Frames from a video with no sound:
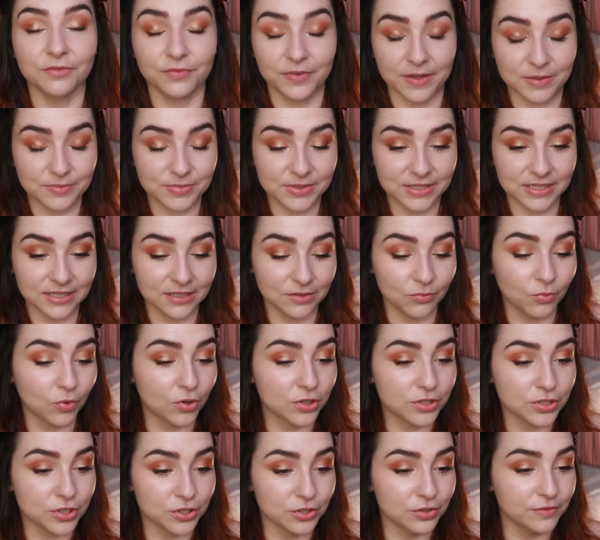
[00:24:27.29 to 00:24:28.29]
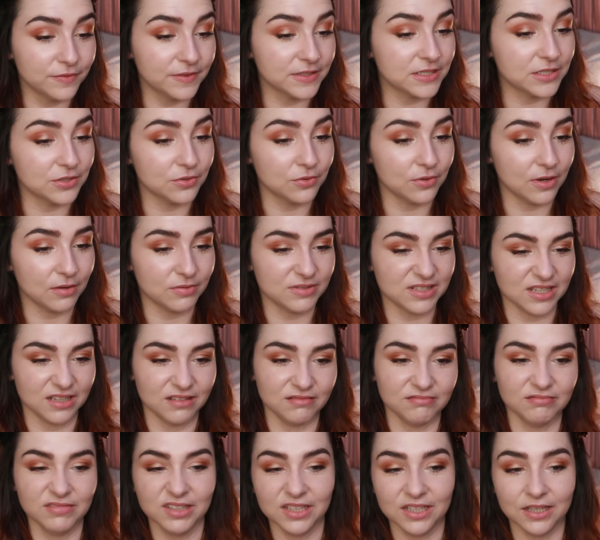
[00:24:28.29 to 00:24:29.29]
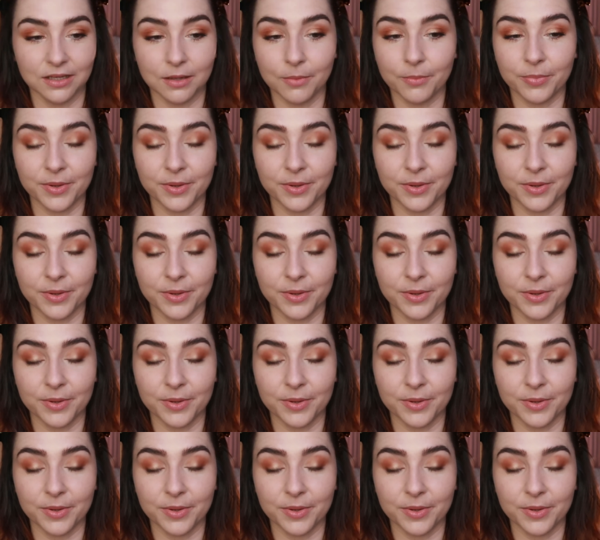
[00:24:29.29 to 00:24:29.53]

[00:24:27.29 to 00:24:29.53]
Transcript: February Watch New video, I was like, meh.